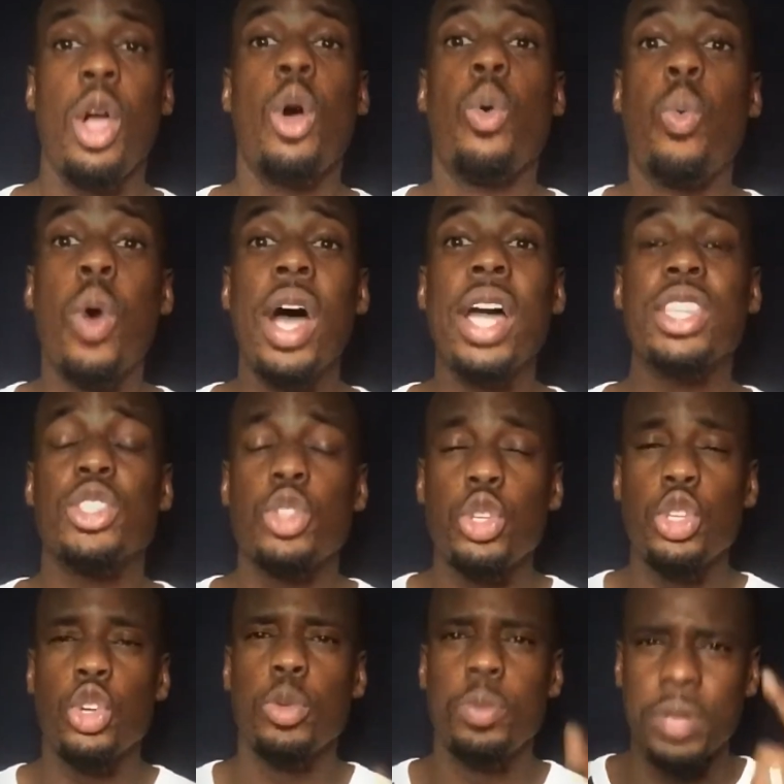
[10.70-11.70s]
What do
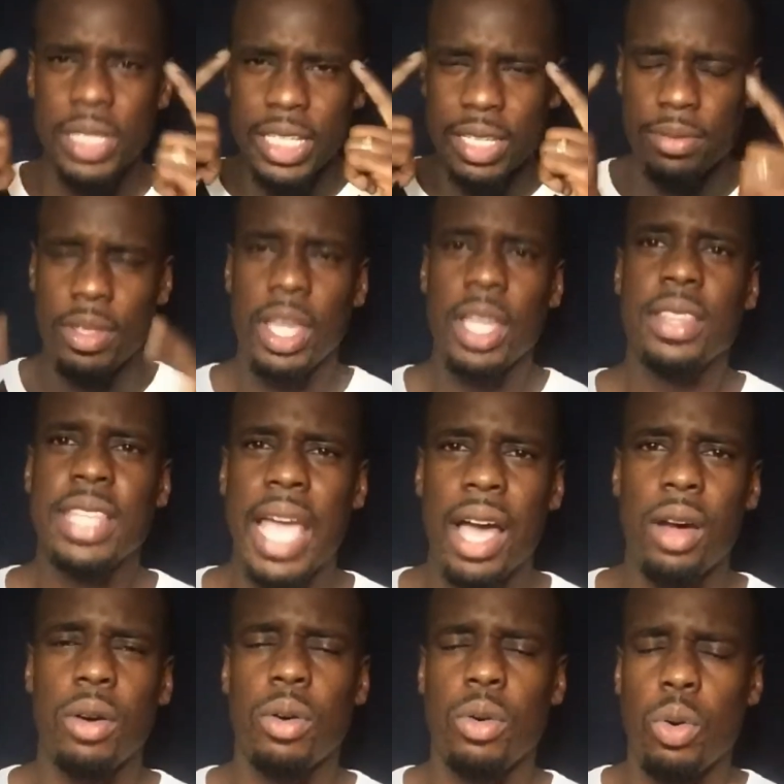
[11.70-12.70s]
you believe?
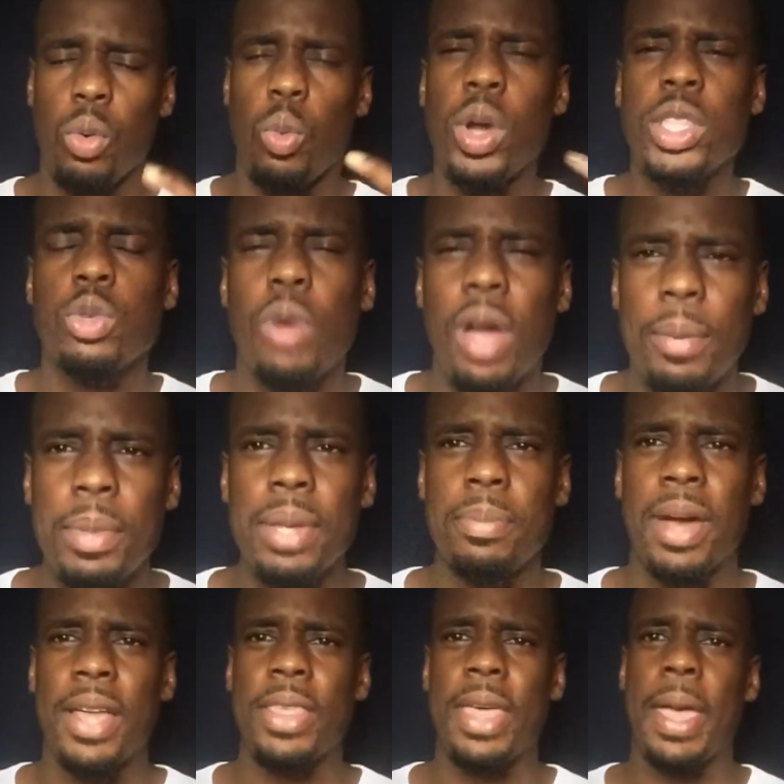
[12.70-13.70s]
Now, what do I mean
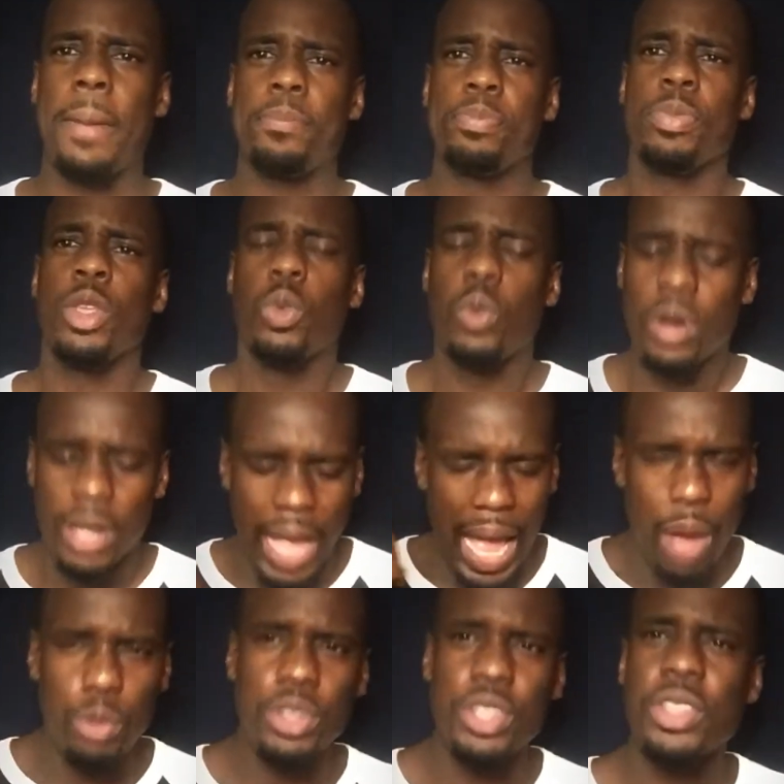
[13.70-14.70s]
by that? Well,
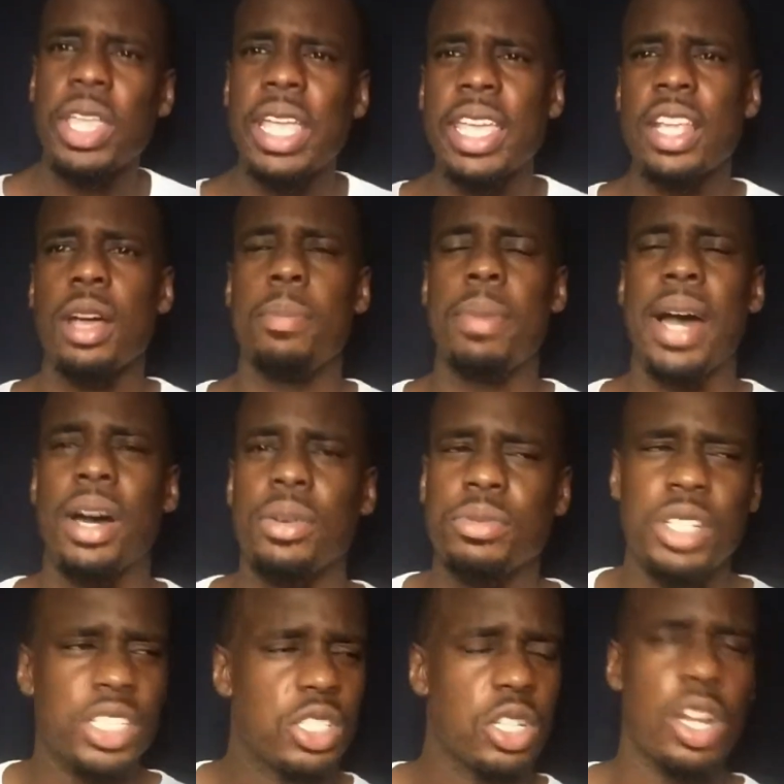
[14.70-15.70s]
I was thinking about
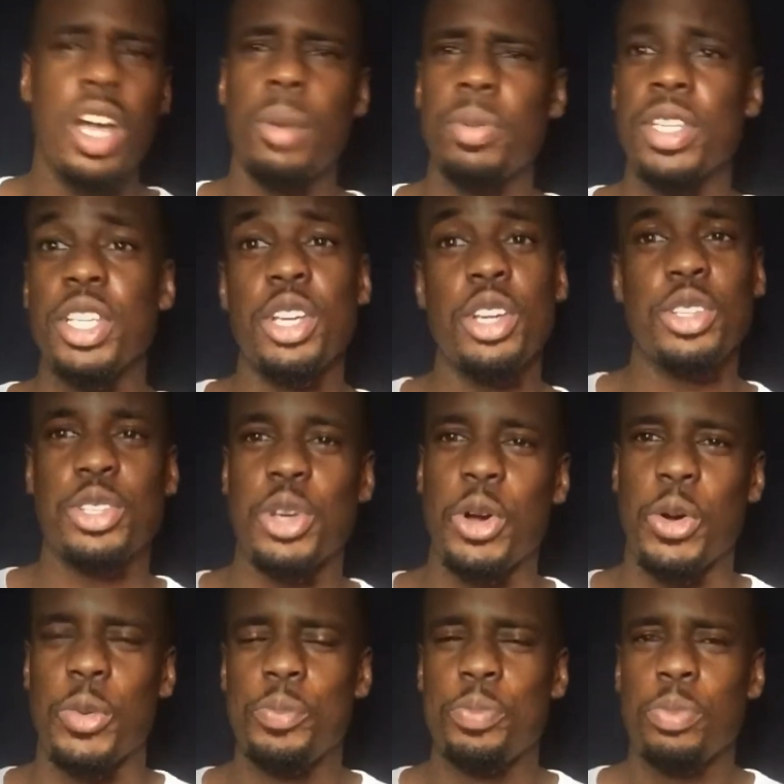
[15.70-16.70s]
just a couple of years
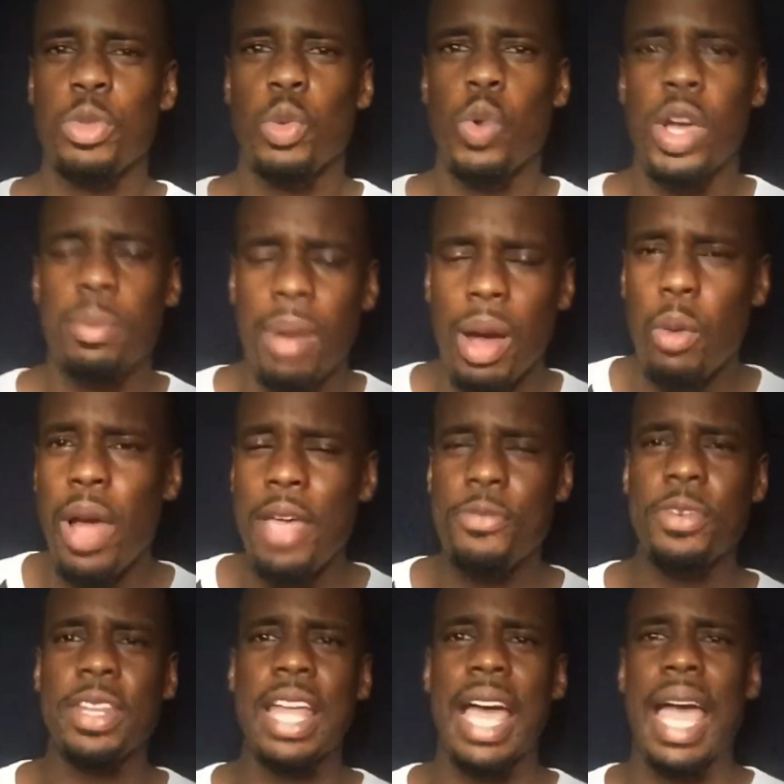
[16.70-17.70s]
ago when my wife
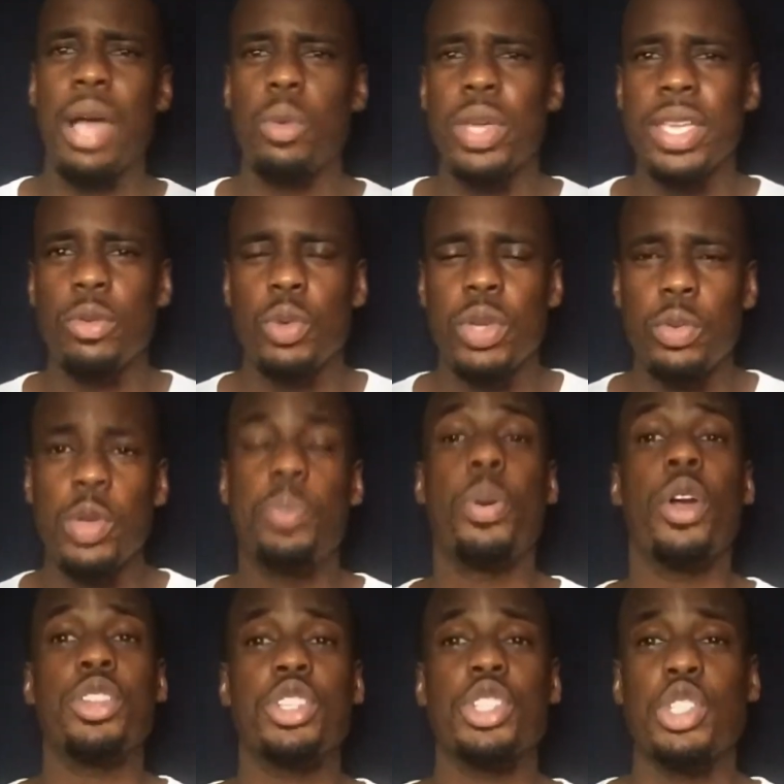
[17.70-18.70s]
and I, we
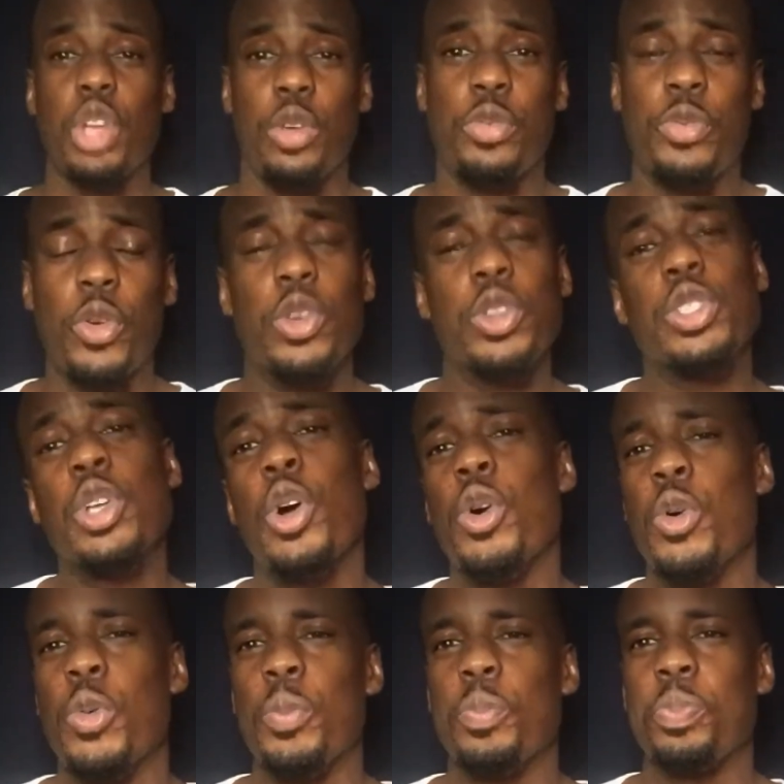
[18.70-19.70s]
purchased our first
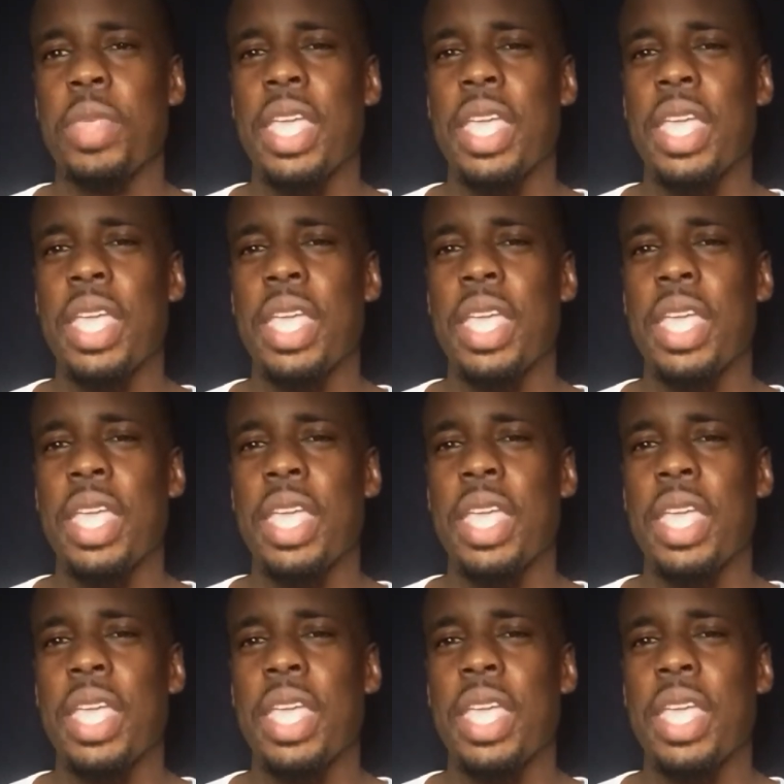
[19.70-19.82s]
home.